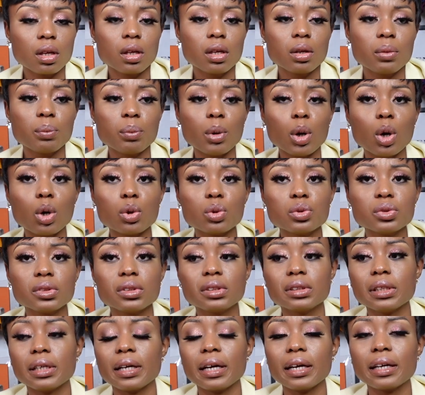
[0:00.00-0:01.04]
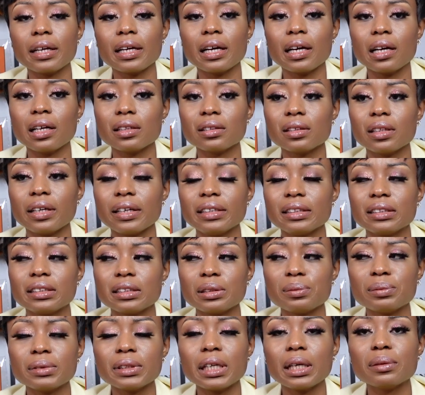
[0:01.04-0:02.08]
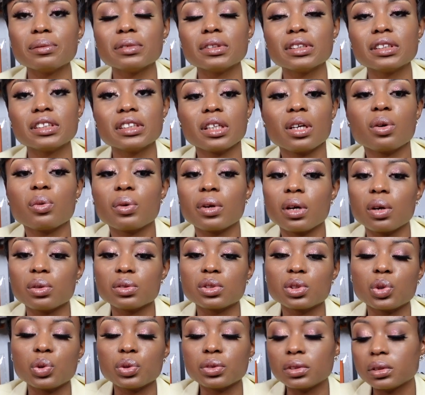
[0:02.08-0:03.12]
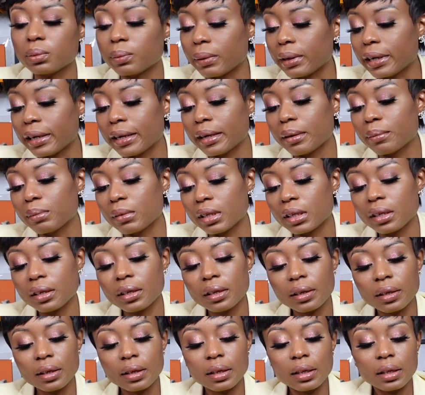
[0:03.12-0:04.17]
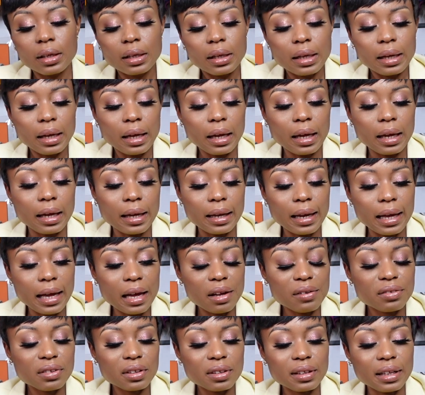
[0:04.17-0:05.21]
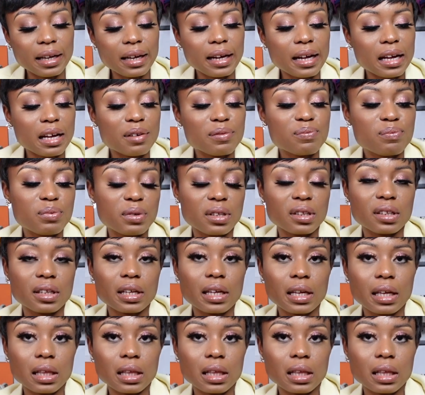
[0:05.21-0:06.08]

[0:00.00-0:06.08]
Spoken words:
Mo's that I got like sometime this year when I was going to Miami. And after that, I've been